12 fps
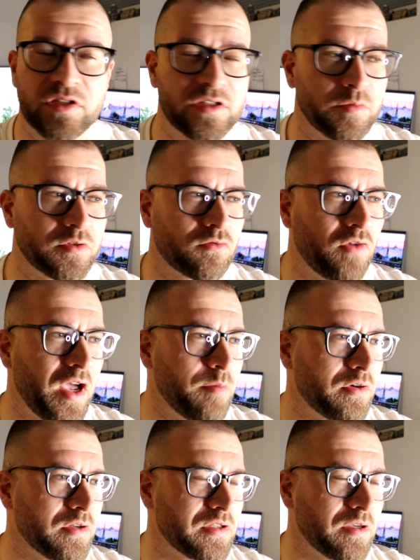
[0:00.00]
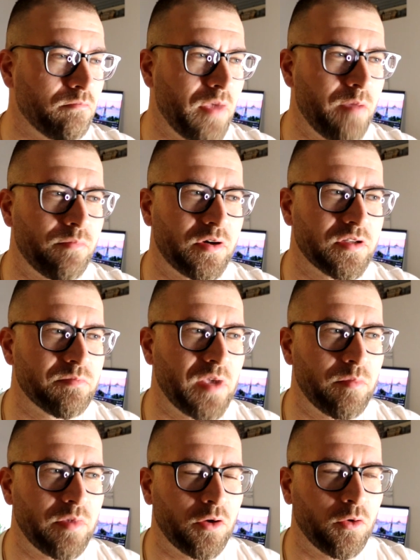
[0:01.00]
subscribers and members
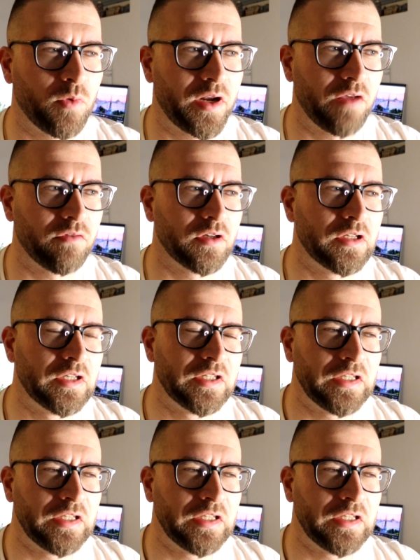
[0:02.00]
maybe or whatever.